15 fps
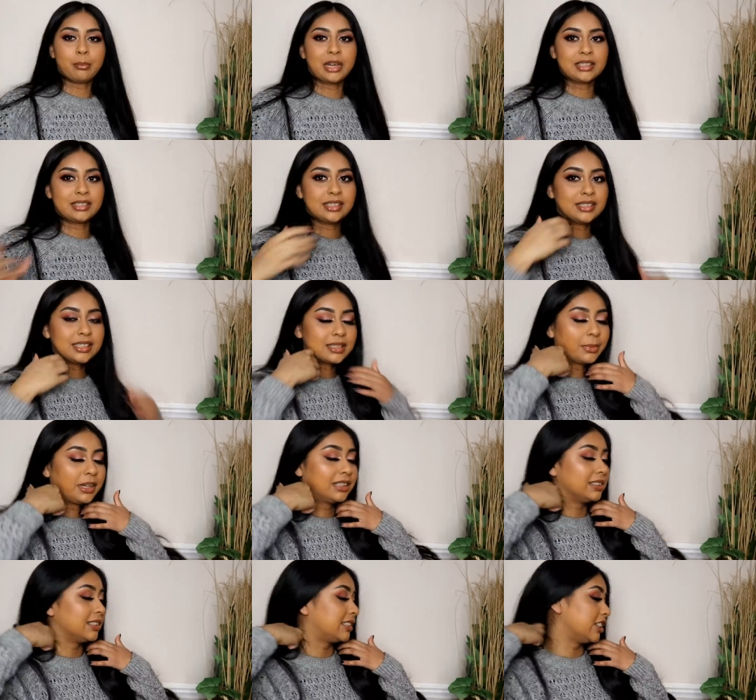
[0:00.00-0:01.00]
my sister's
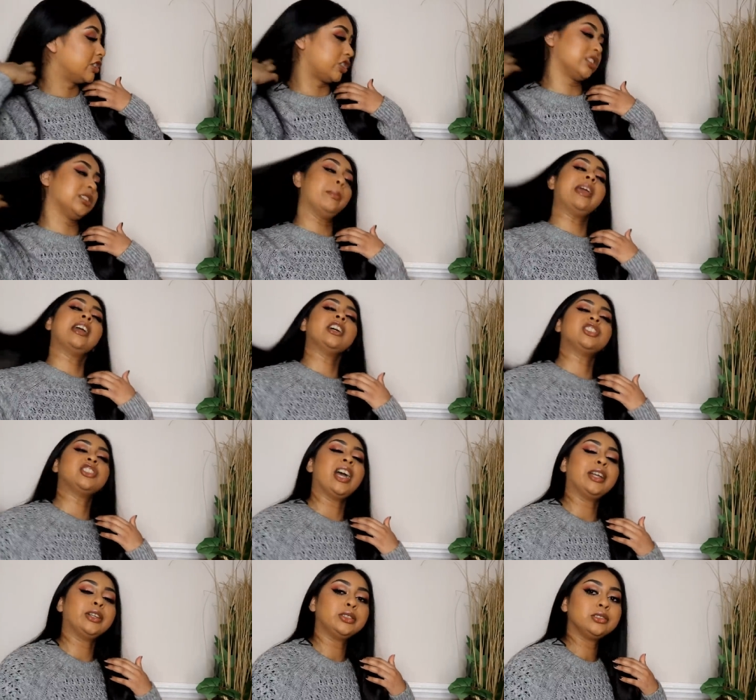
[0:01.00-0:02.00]
made the decision to make her
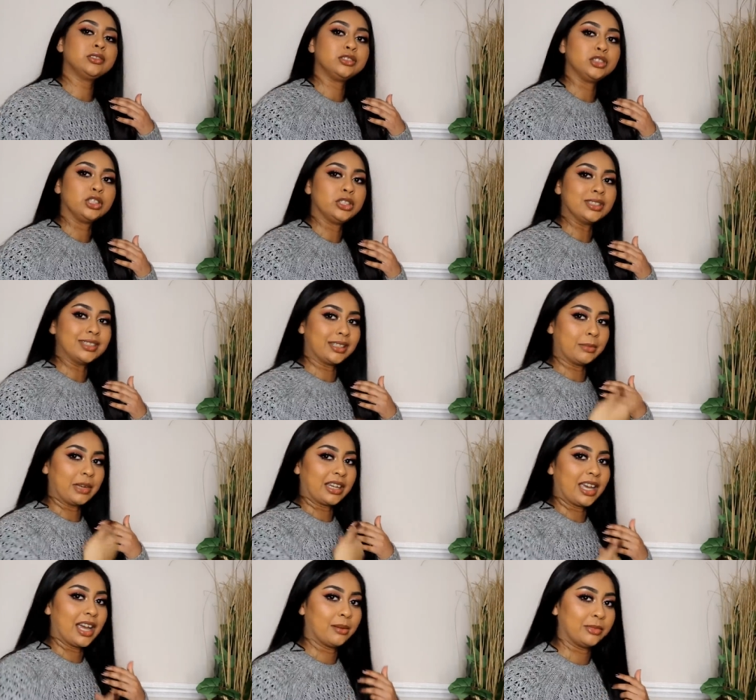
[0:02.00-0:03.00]
channel using
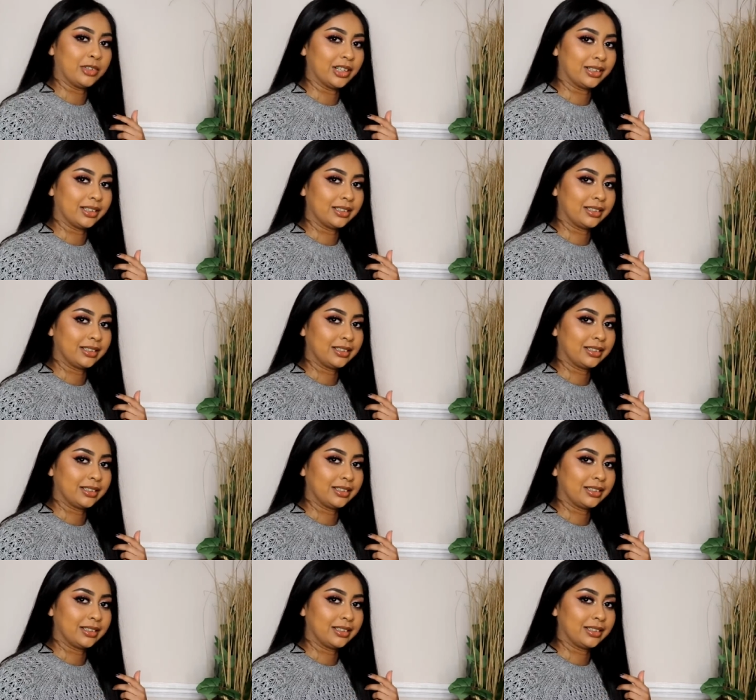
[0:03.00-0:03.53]
my camera.